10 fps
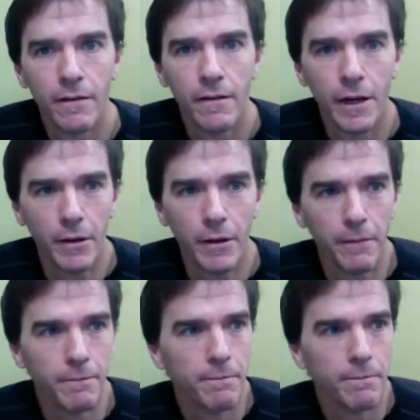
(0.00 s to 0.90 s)
There we go.
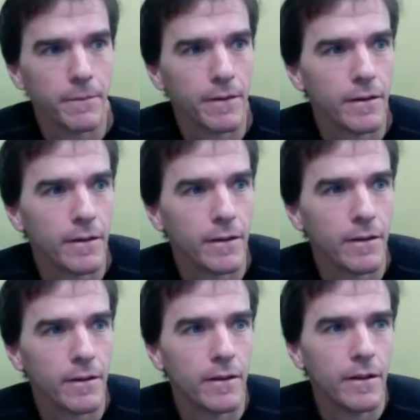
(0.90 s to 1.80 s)

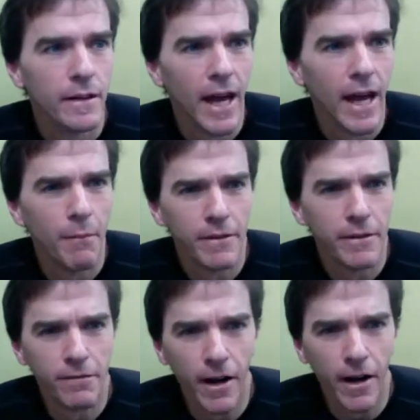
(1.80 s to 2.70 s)
Yeah, but the
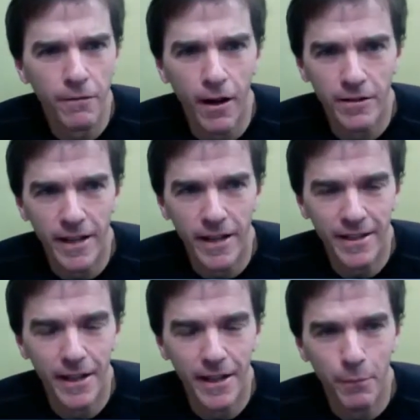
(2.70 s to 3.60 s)
Firefox is
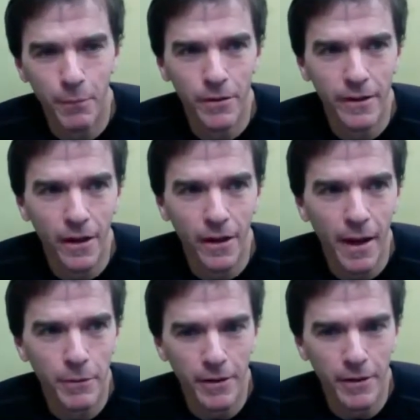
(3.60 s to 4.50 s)
acting up on
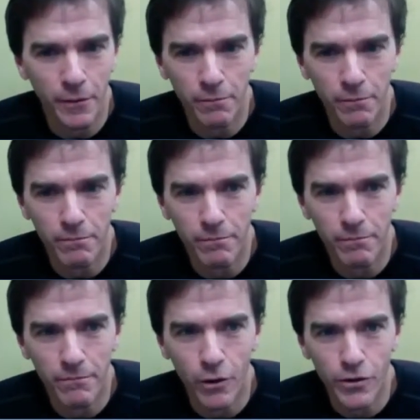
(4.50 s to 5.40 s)
that particular
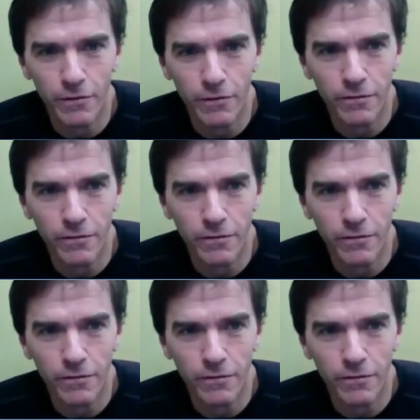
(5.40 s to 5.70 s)
version of